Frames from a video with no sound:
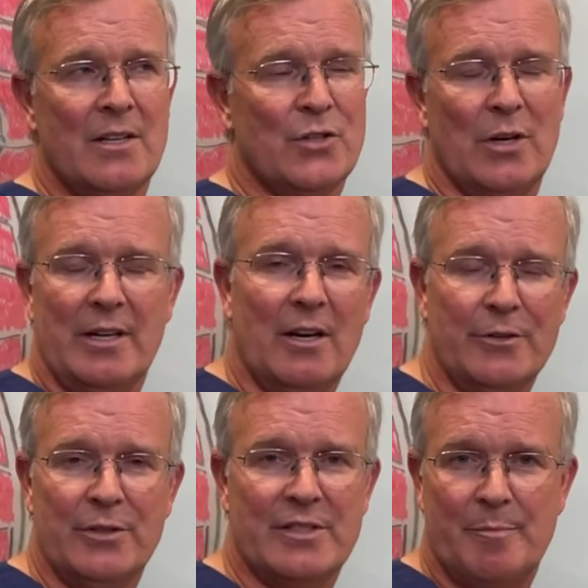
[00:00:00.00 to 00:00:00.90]
taught
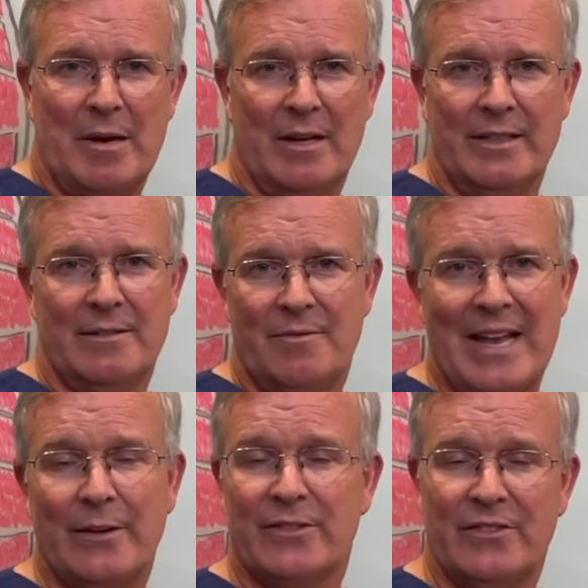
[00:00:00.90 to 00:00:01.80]
hundreds upon
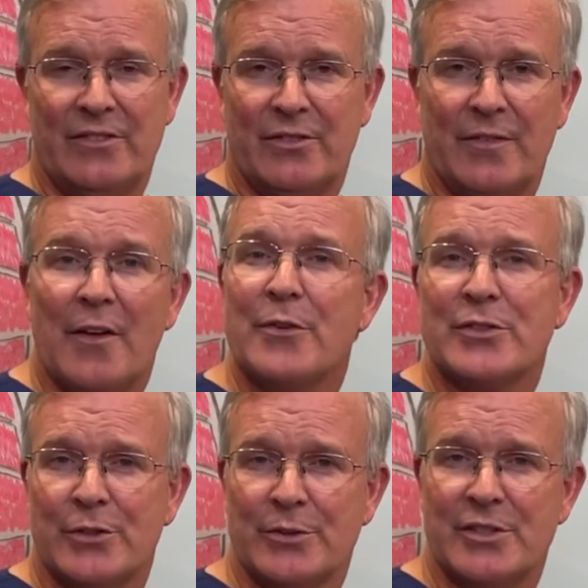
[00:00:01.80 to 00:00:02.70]
thousands of other
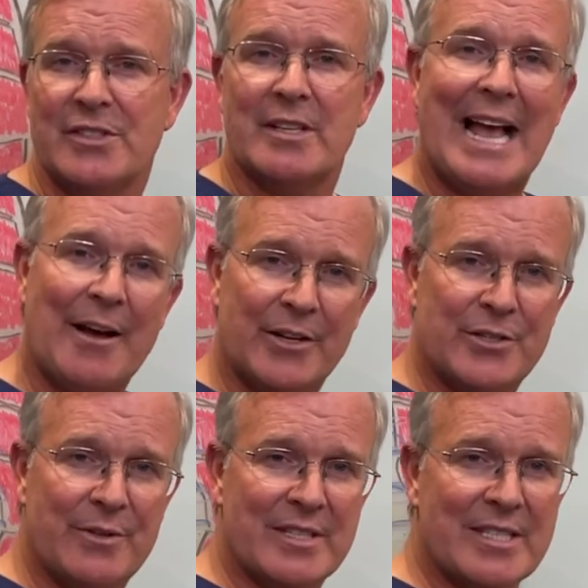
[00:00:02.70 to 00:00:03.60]
surgeons how to
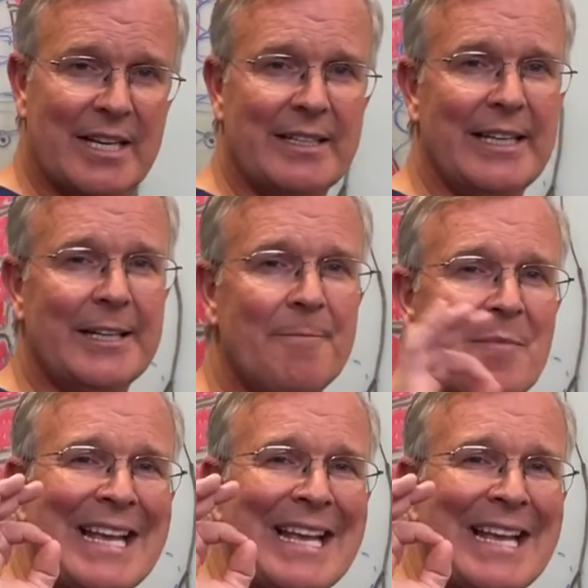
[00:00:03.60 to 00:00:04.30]
do this technique.